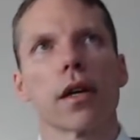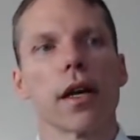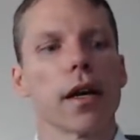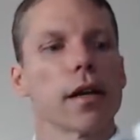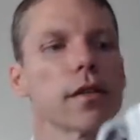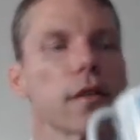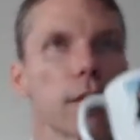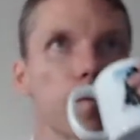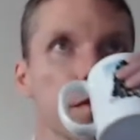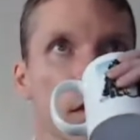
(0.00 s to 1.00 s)
And
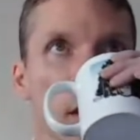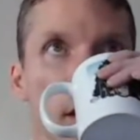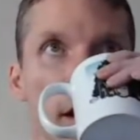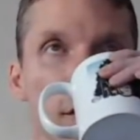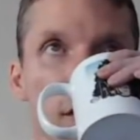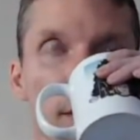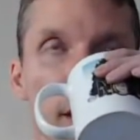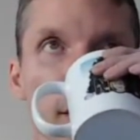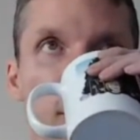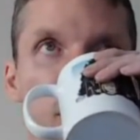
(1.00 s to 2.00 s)
I have to
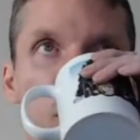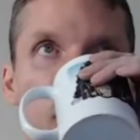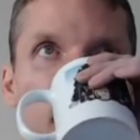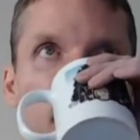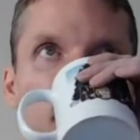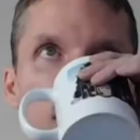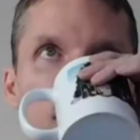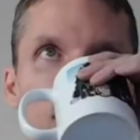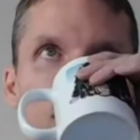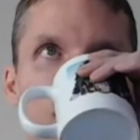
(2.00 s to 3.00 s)
somehow get Kool-Aid
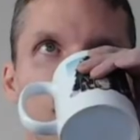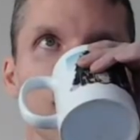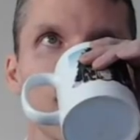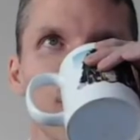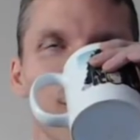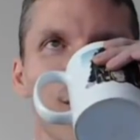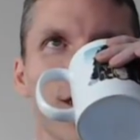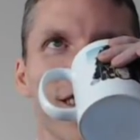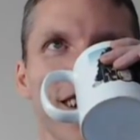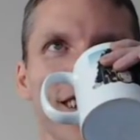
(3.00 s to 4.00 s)

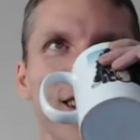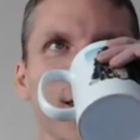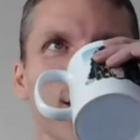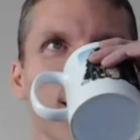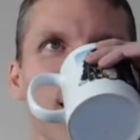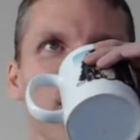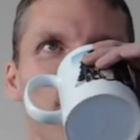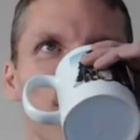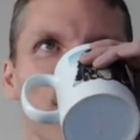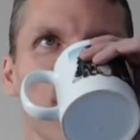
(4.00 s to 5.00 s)
for not tonight, but
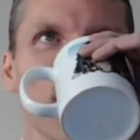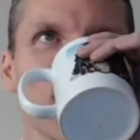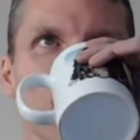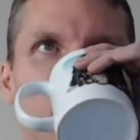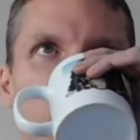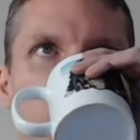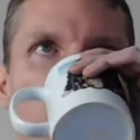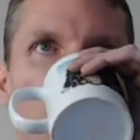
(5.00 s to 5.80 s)
for some other stream.